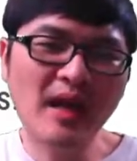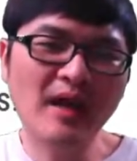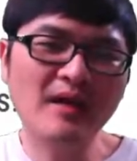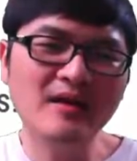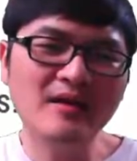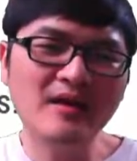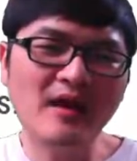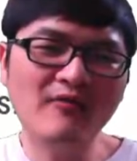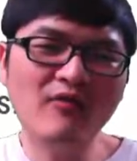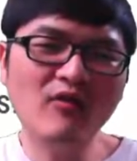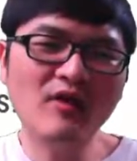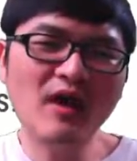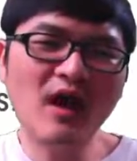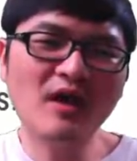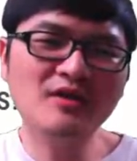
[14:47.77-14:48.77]
Number 9,
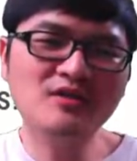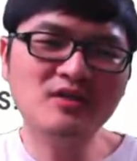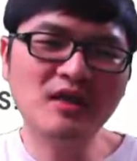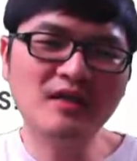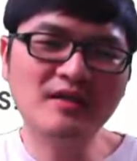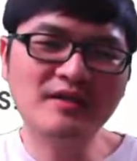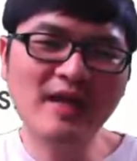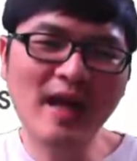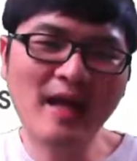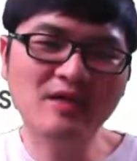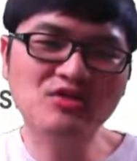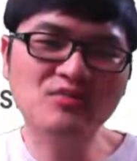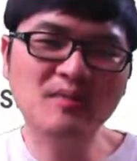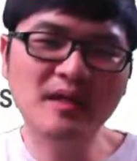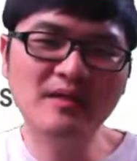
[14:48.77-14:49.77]
avoid large
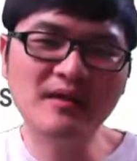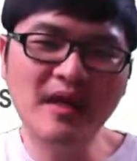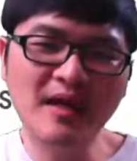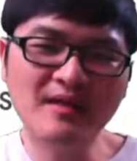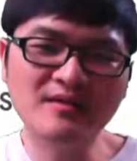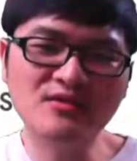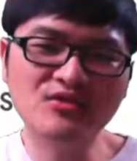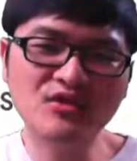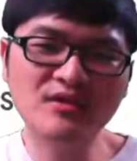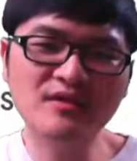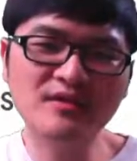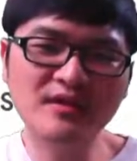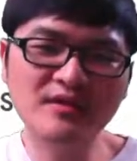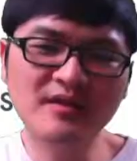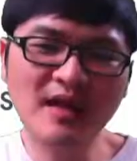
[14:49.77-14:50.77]
attachment
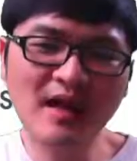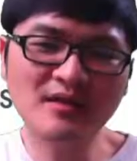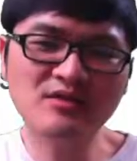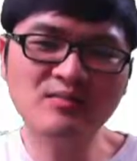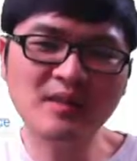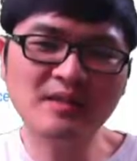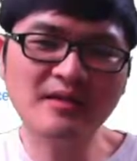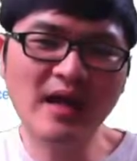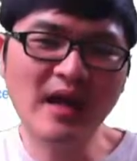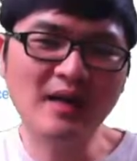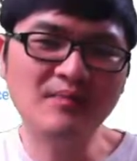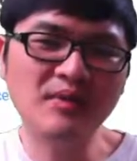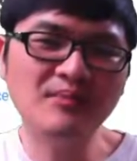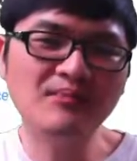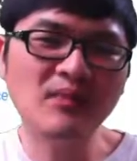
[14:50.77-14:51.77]
and certain
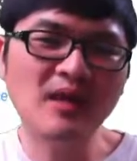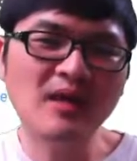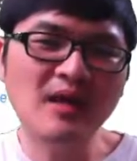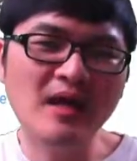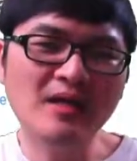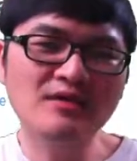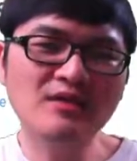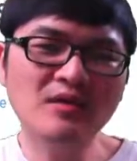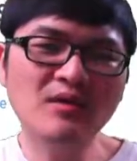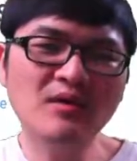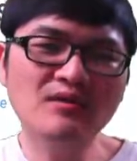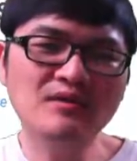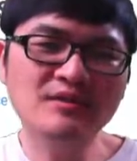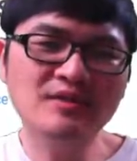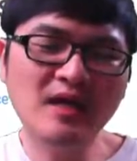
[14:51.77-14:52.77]
attachment type.
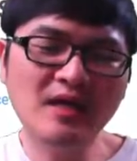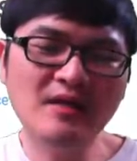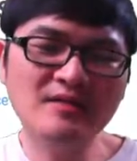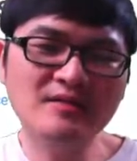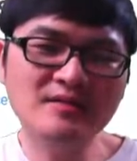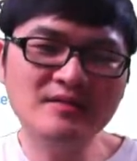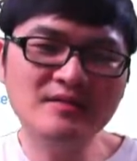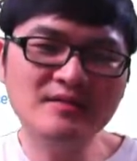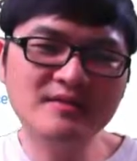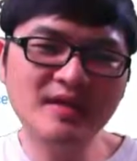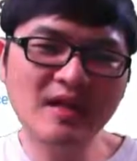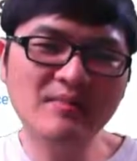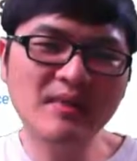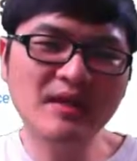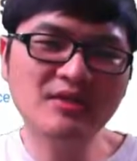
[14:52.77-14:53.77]
In general,
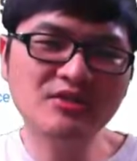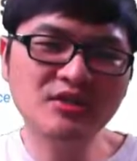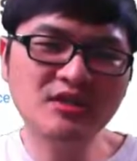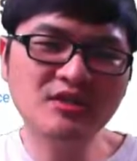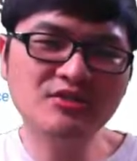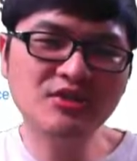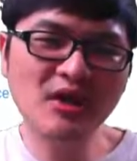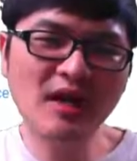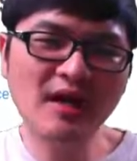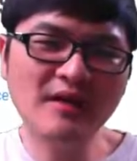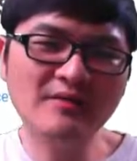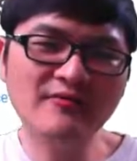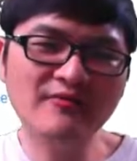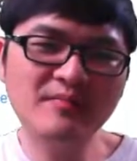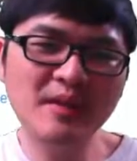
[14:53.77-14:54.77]
JPG,
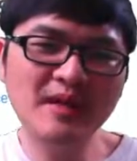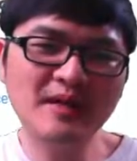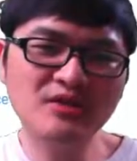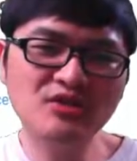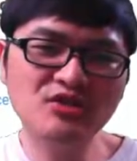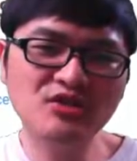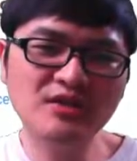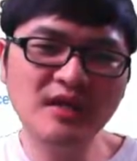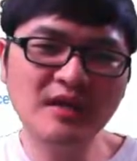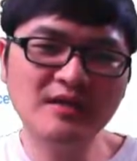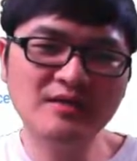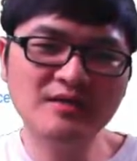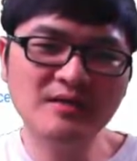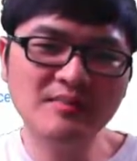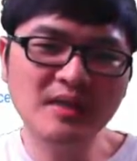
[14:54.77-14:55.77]
GIF,
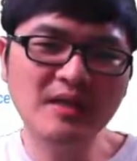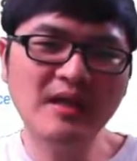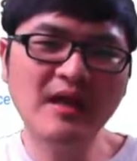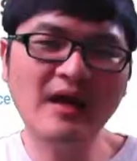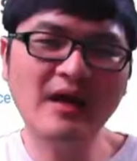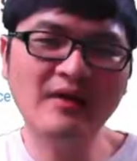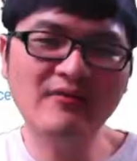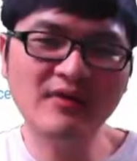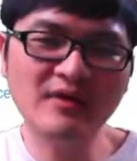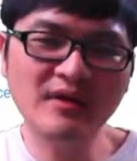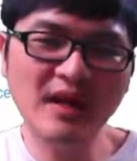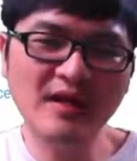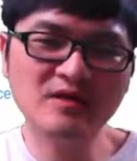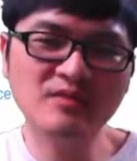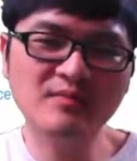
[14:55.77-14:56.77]
PNG, and
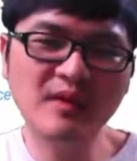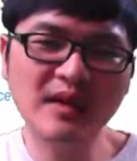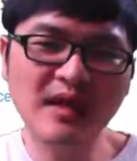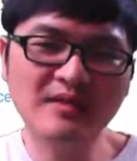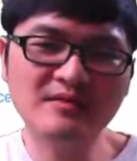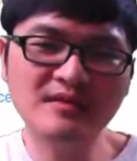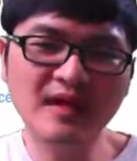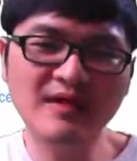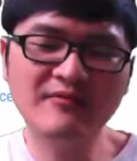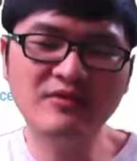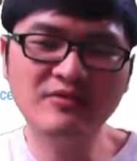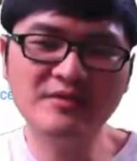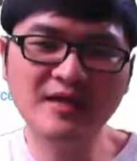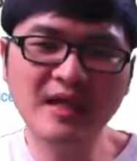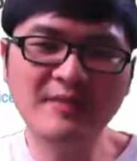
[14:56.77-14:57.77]
PDF attachment are
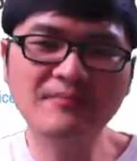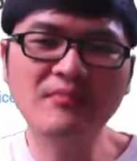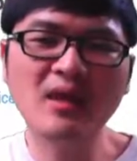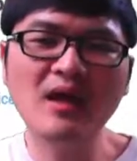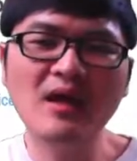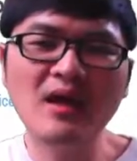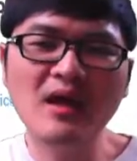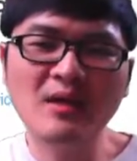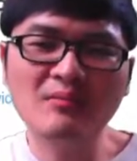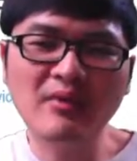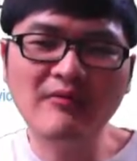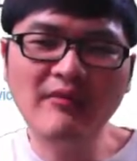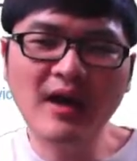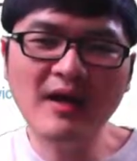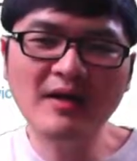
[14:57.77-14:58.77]
safe to send,
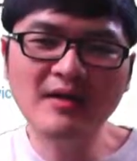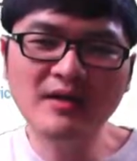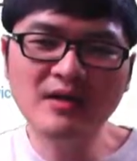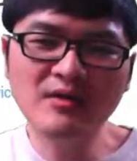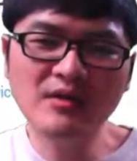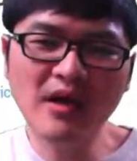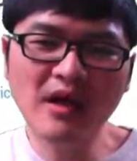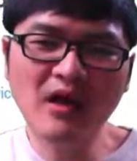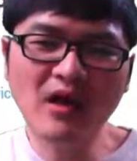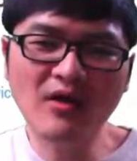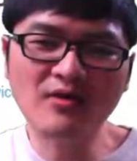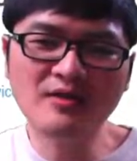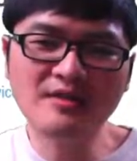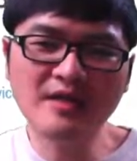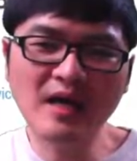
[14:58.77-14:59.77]
provided you
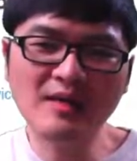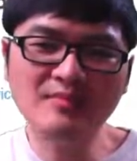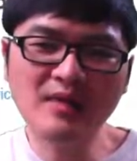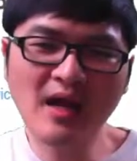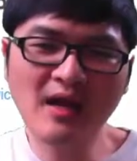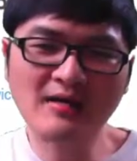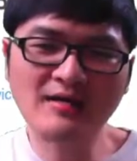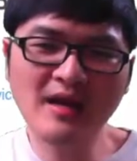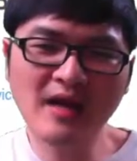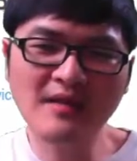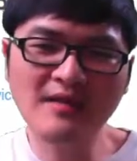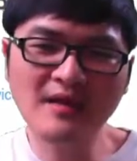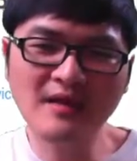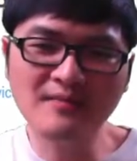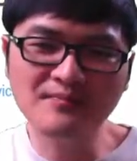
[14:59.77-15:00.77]
include some
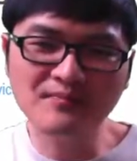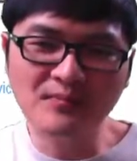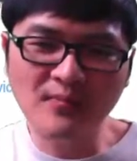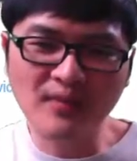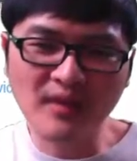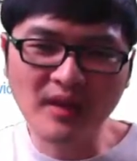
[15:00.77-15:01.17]
content